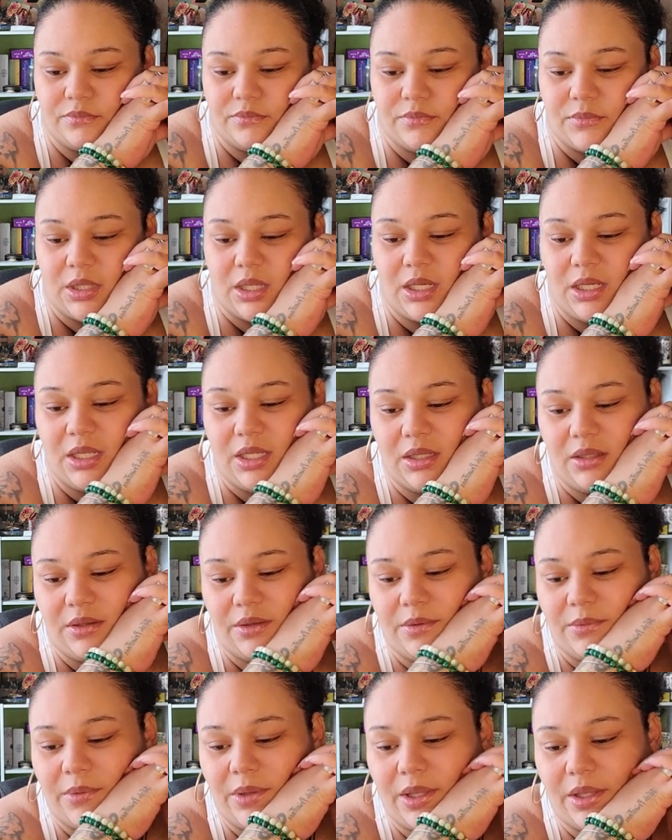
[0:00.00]
getting in their
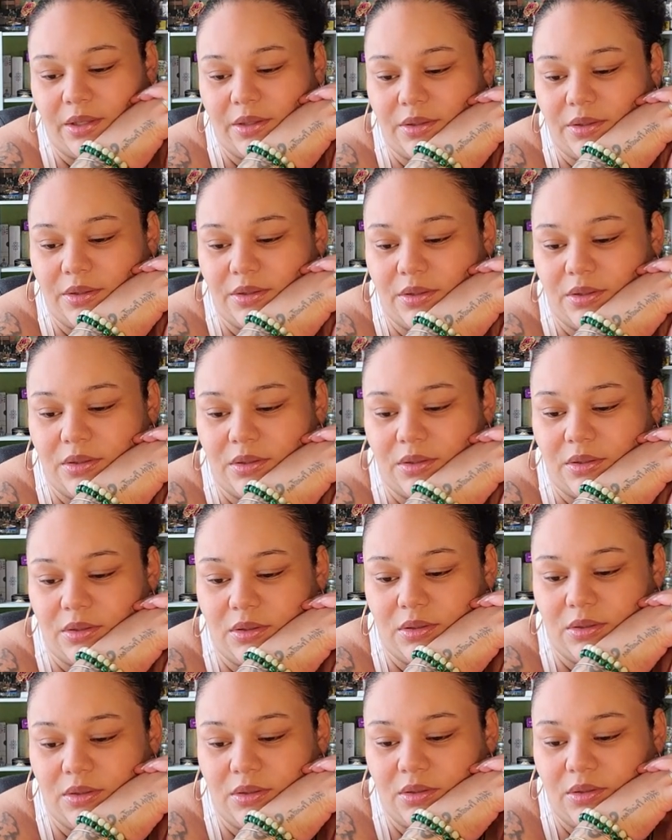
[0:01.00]
way.
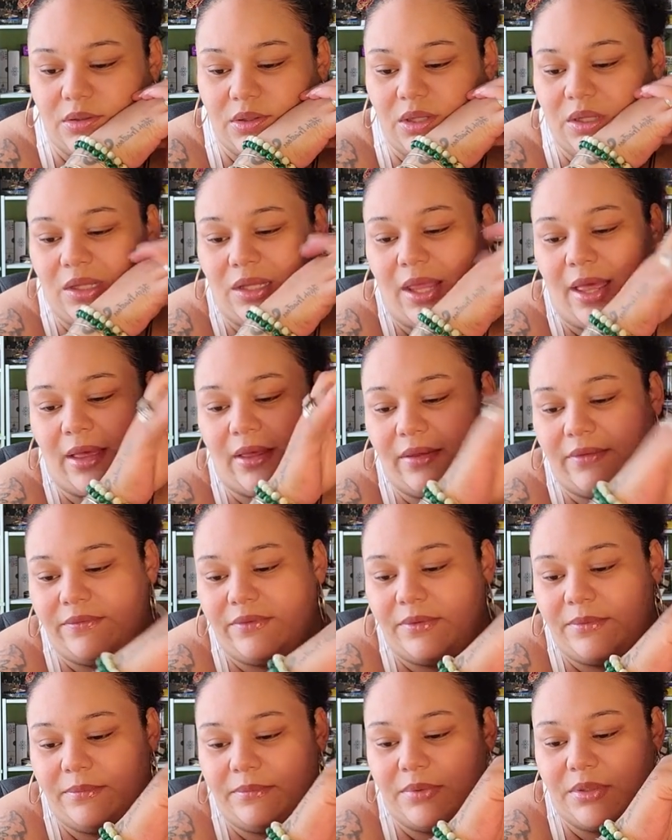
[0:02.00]
Their lack of
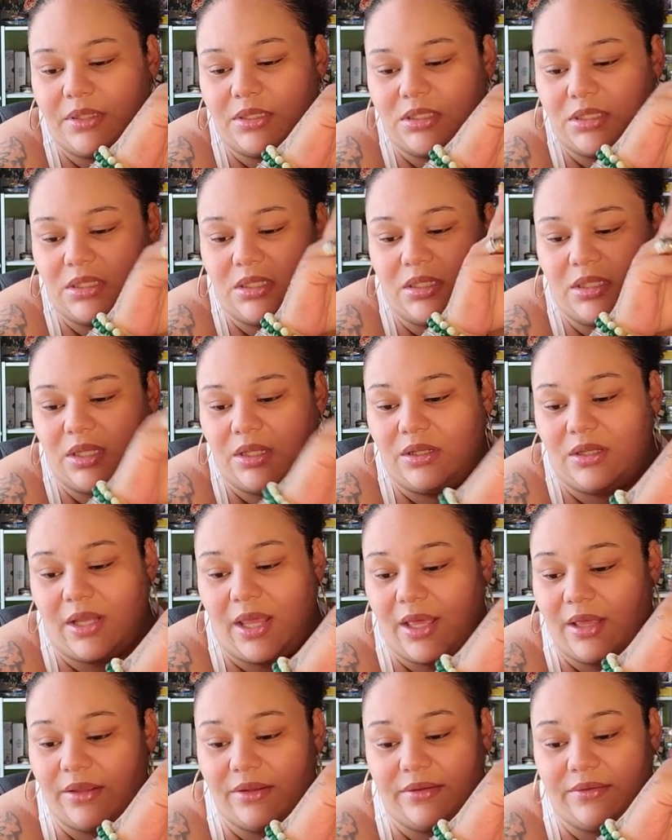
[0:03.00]
ambition, their
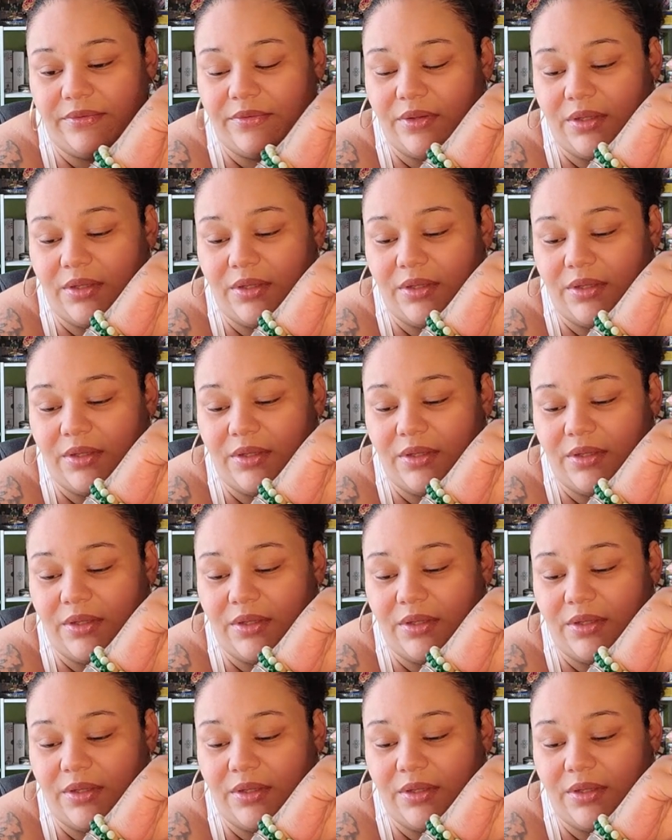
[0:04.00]
lack of